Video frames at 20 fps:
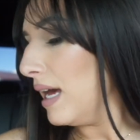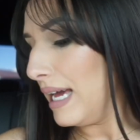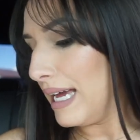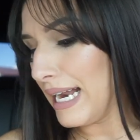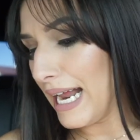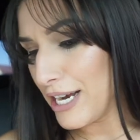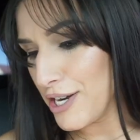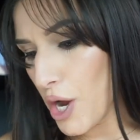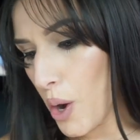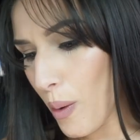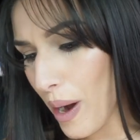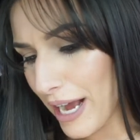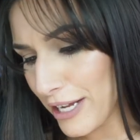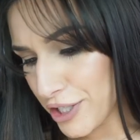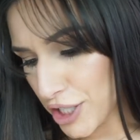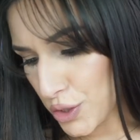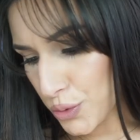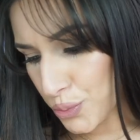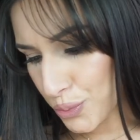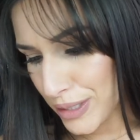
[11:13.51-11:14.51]
And I know I
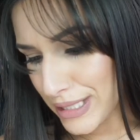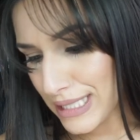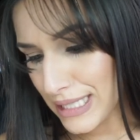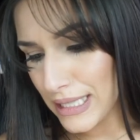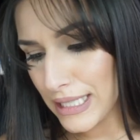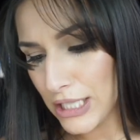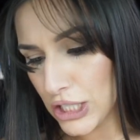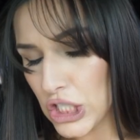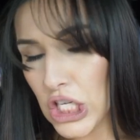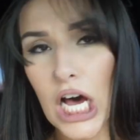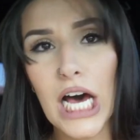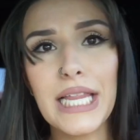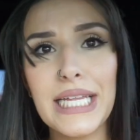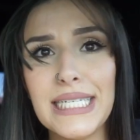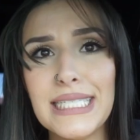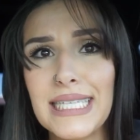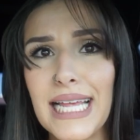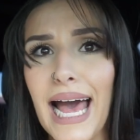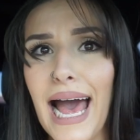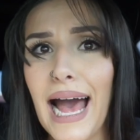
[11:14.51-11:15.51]
just recently saw
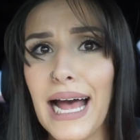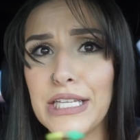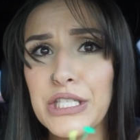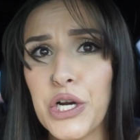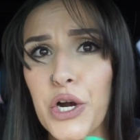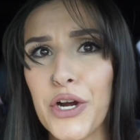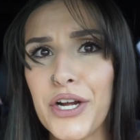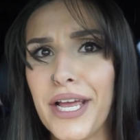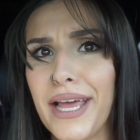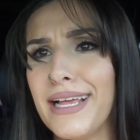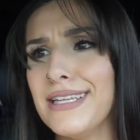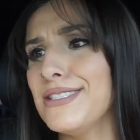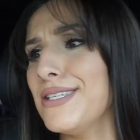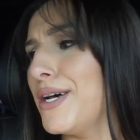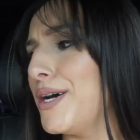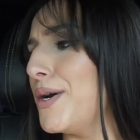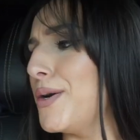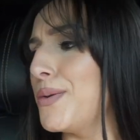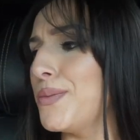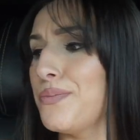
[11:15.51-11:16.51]
these at Target,
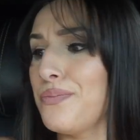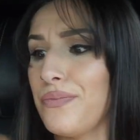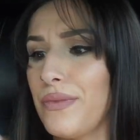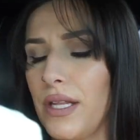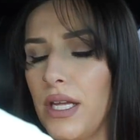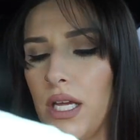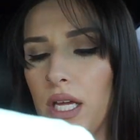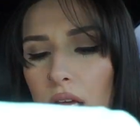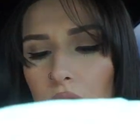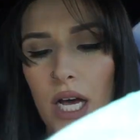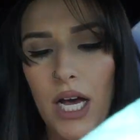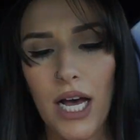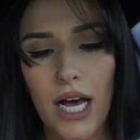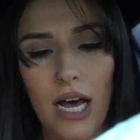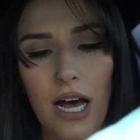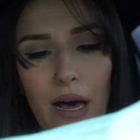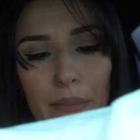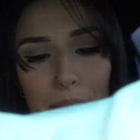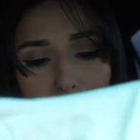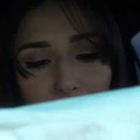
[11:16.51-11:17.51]
so
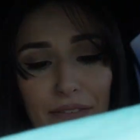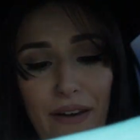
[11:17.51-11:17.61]
I